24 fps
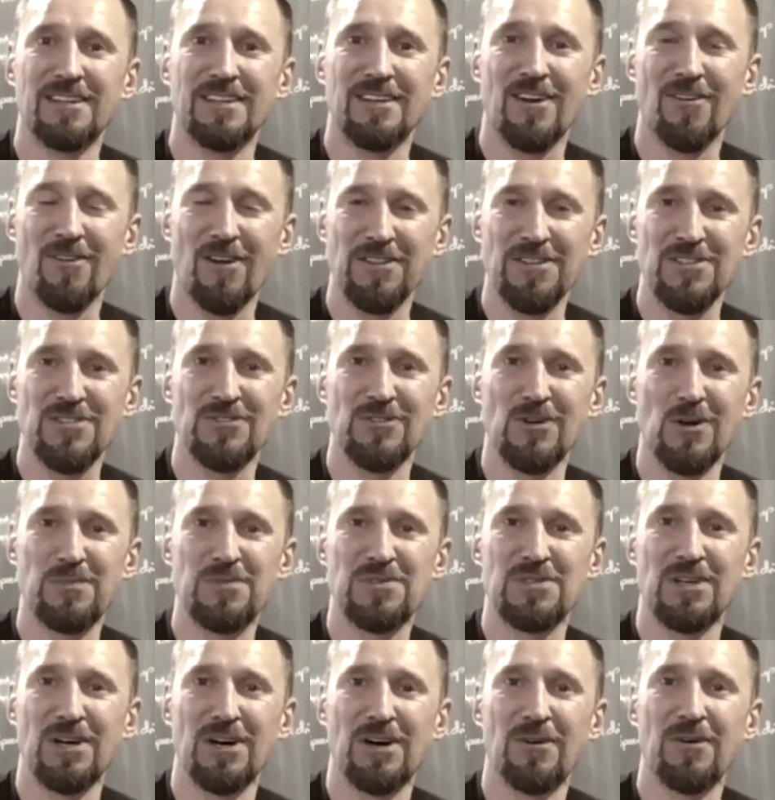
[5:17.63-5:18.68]
on the slopes.
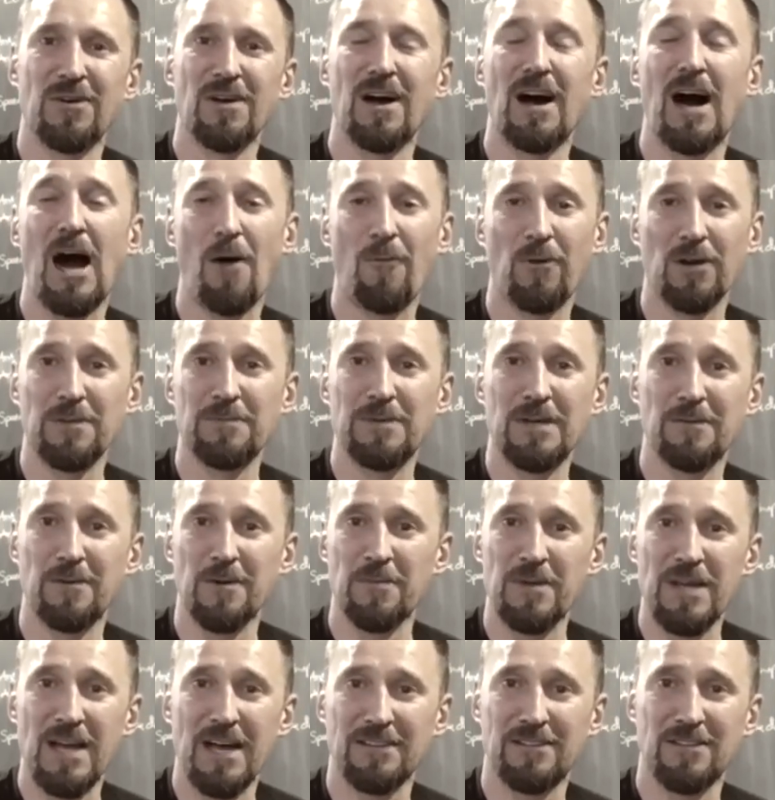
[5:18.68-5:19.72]
So I wanna be able to
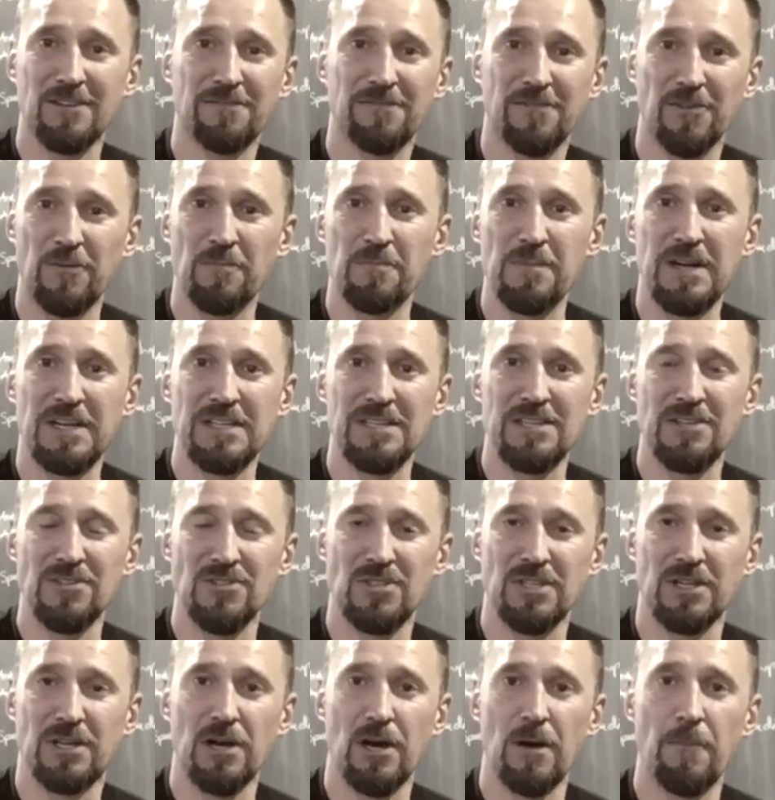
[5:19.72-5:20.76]
be out there for many years
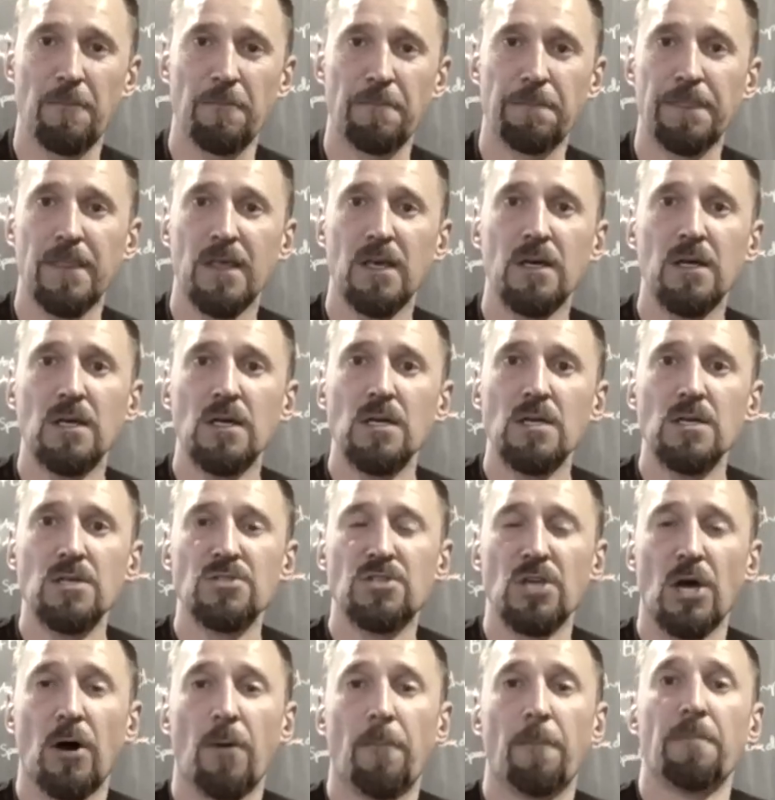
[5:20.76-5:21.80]
to come.
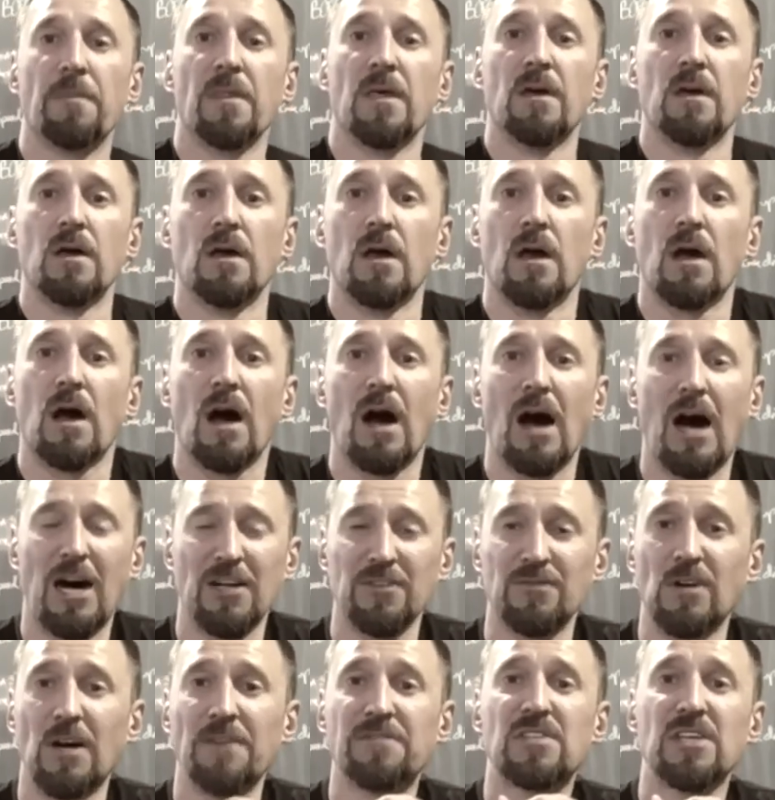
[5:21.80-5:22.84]
So
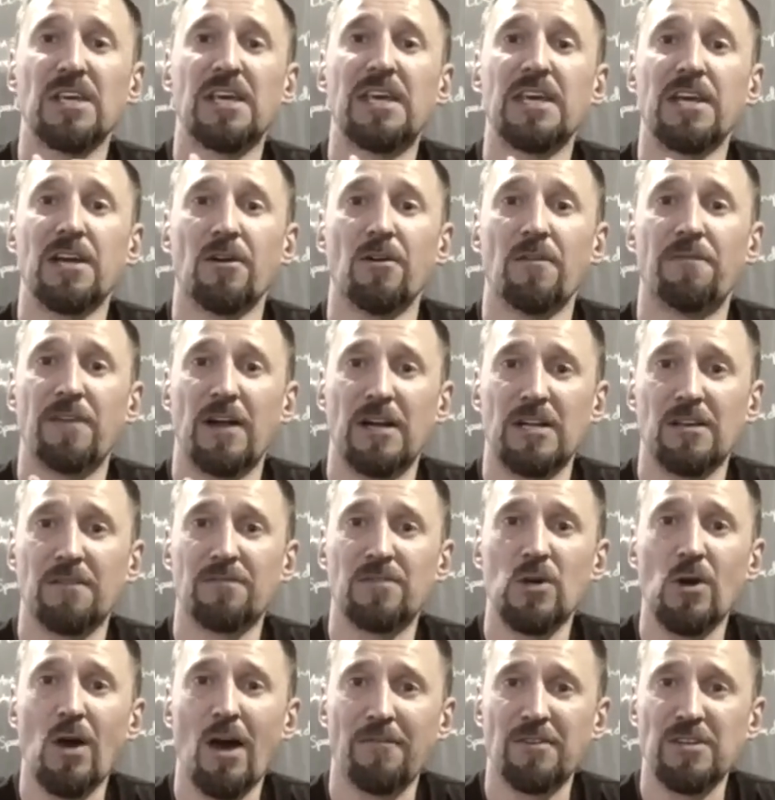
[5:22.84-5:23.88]
I'd love to hear if any of
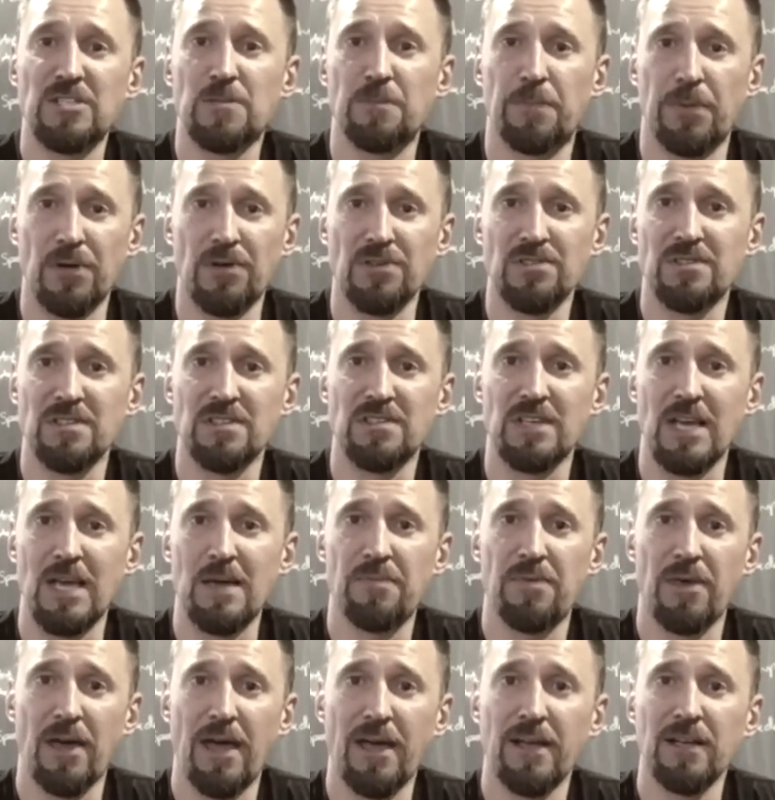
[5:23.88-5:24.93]
you have experienced the
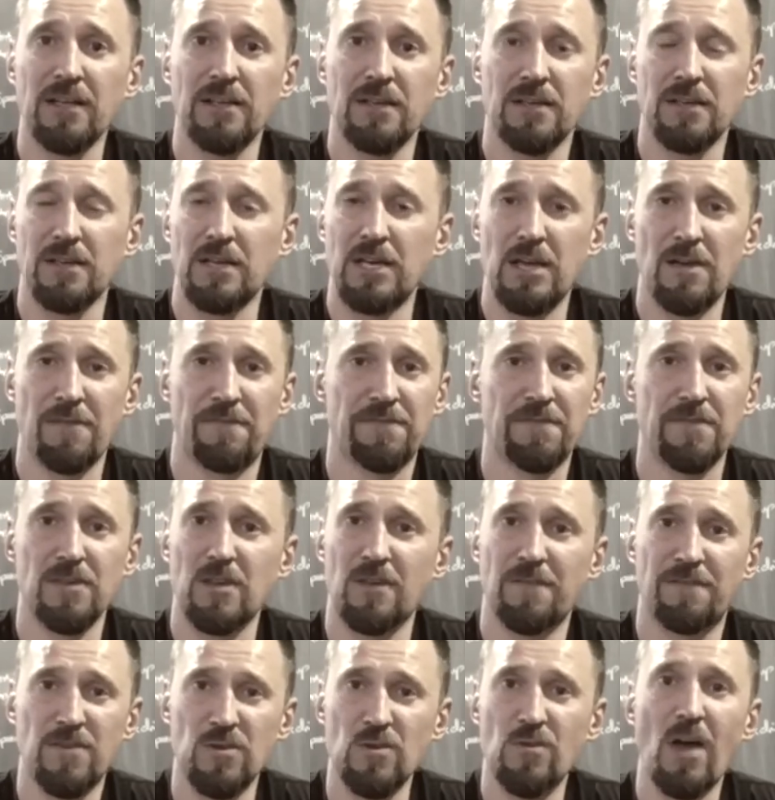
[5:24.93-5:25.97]
same thing,
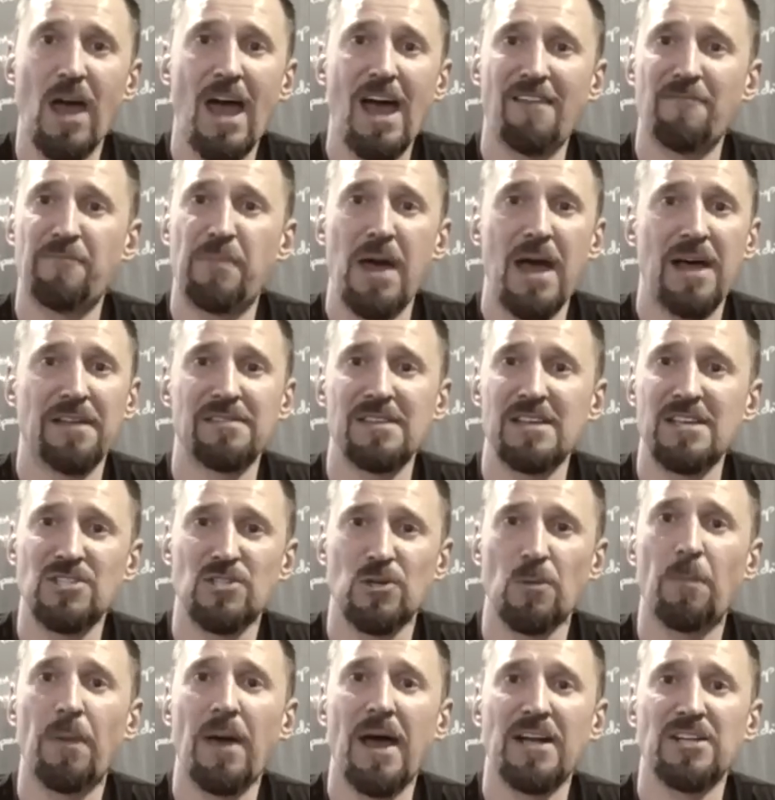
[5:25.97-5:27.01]
if you have bad knees
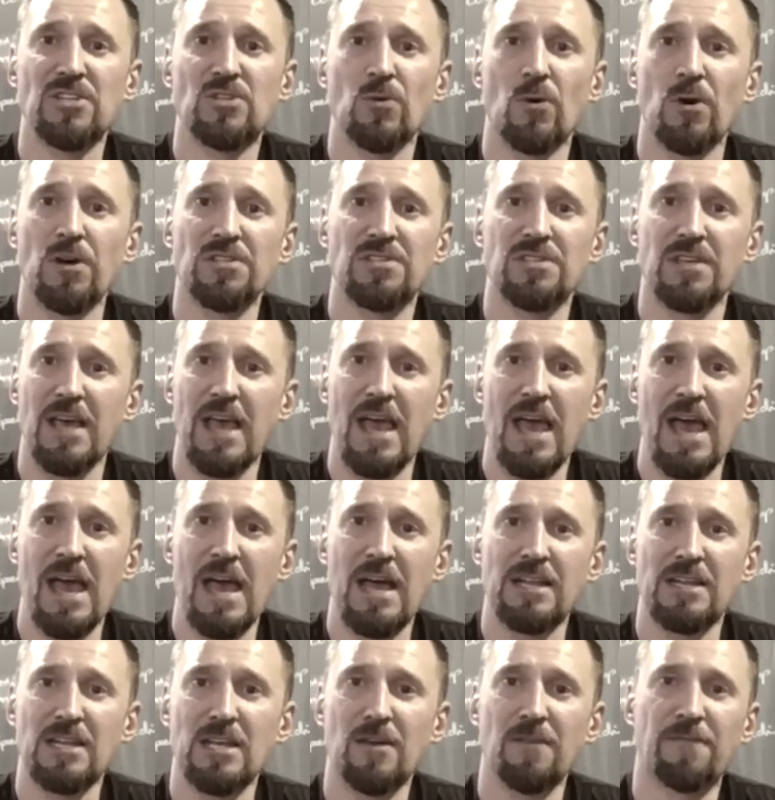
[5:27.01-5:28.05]
or bad joints,
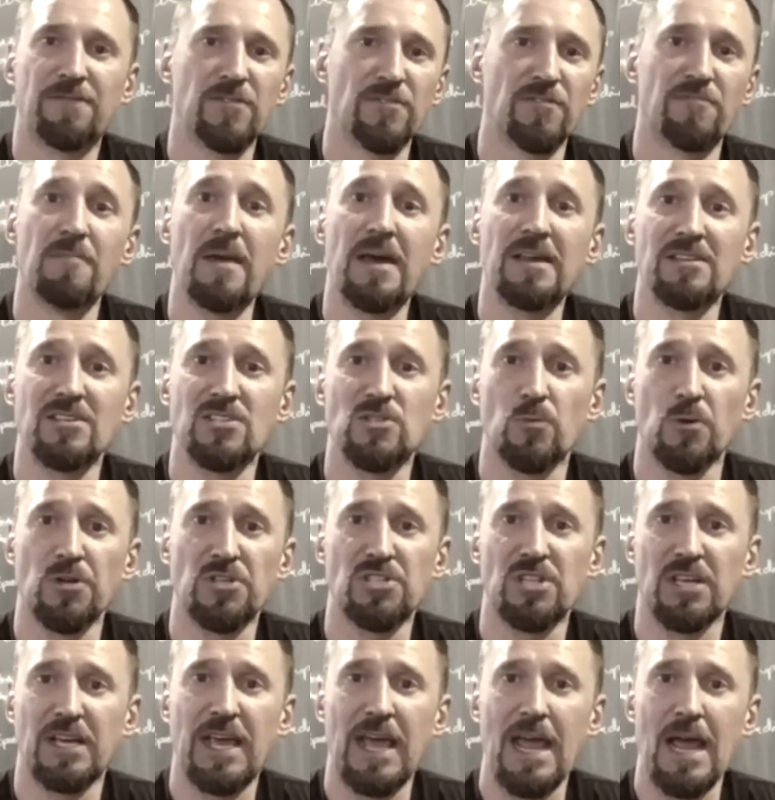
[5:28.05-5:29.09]
and if you've made the
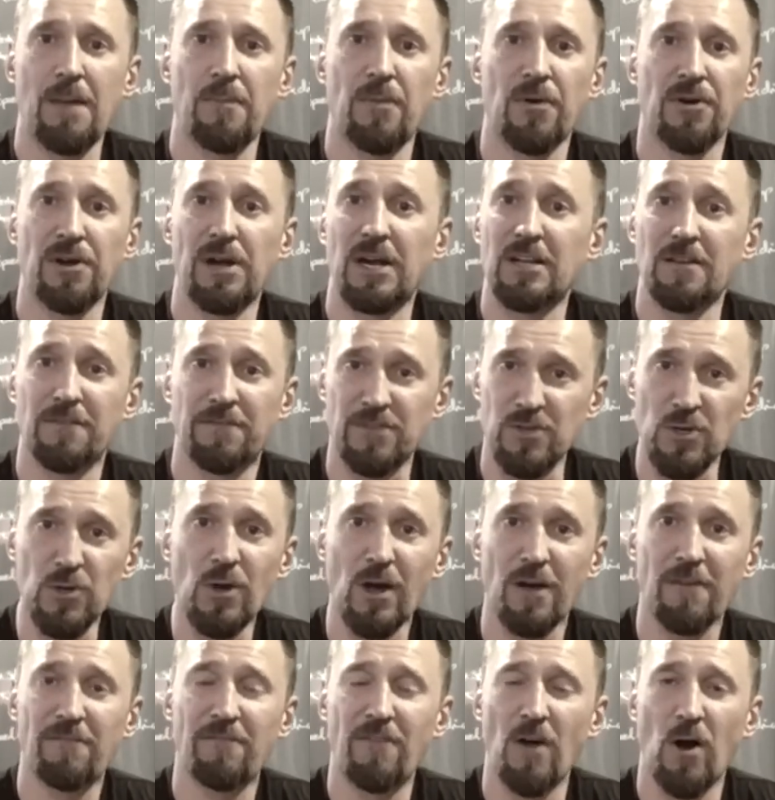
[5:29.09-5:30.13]
switch to camber, and if you
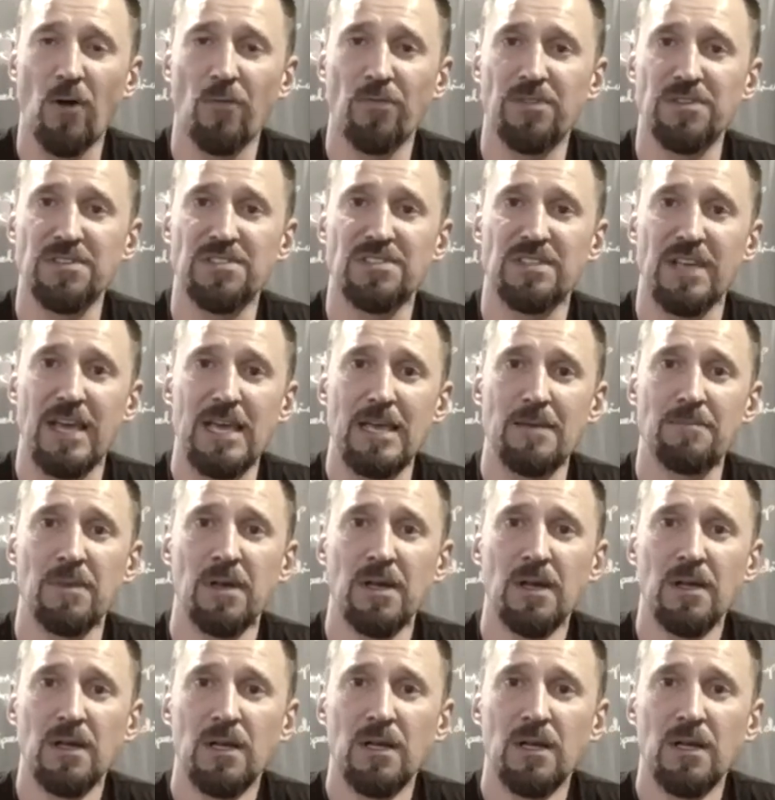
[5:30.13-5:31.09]
have felt the same